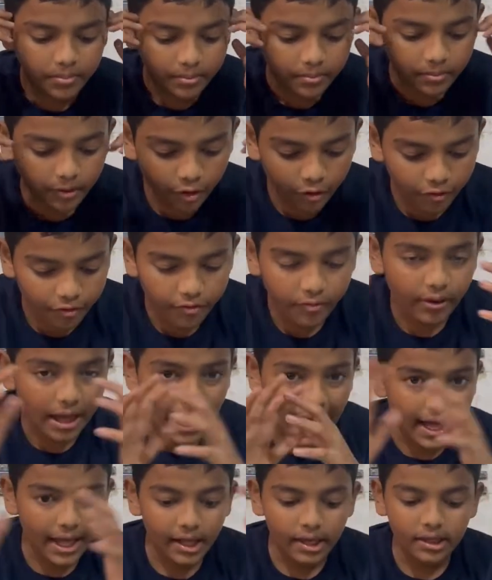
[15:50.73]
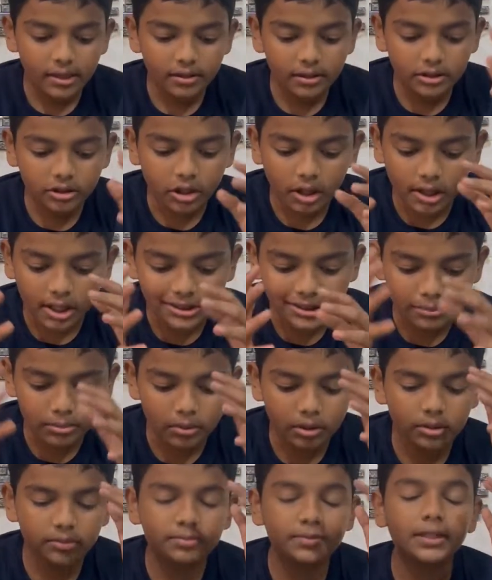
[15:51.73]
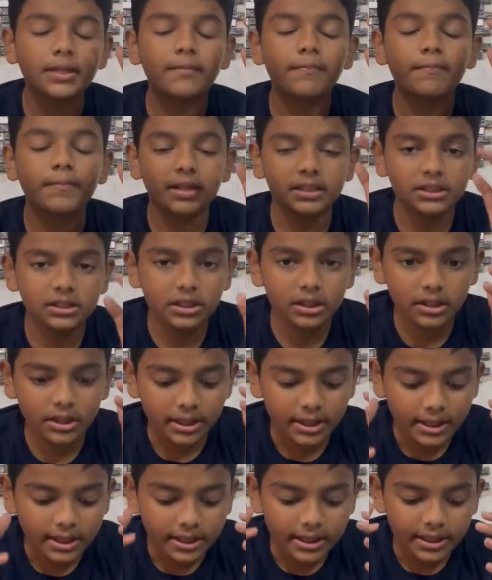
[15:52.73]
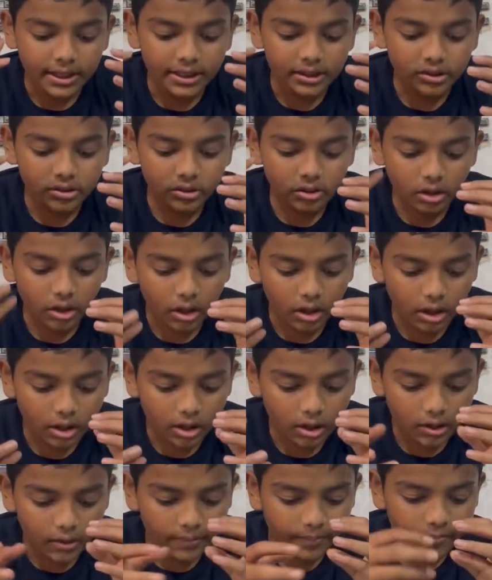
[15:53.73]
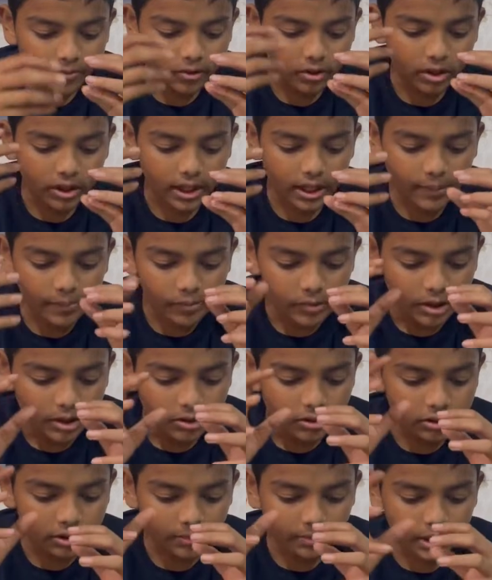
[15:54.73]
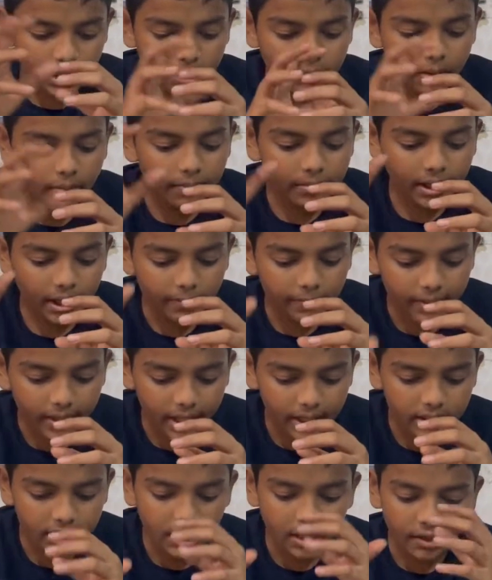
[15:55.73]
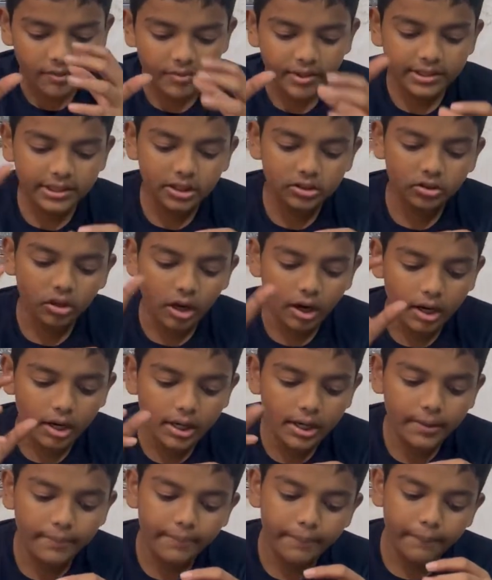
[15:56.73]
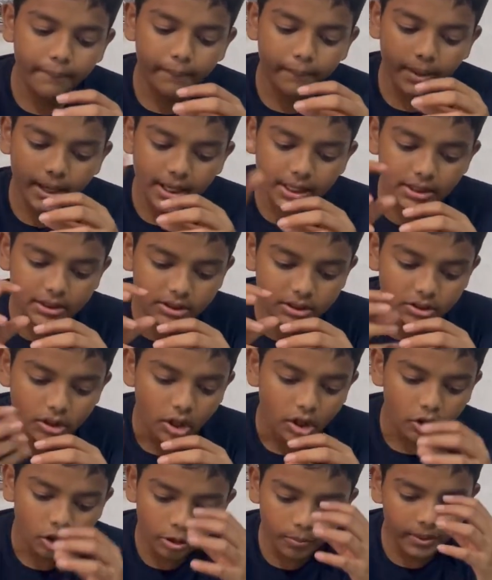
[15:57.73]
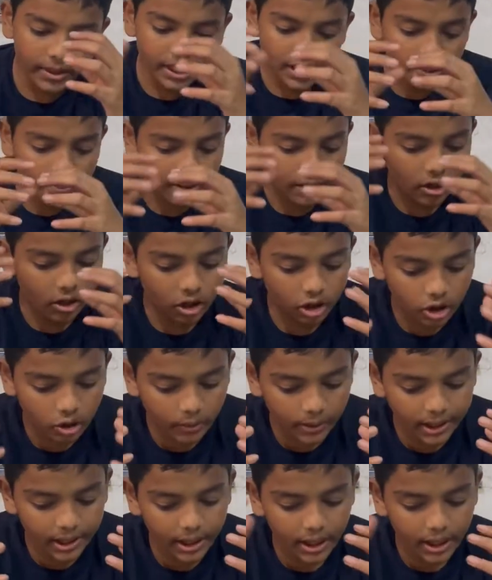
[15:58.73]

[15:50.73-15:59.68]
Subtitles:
of air is called as atmospheric pressure. Okay, so the minimum temperature at which a solid melts to become a liquid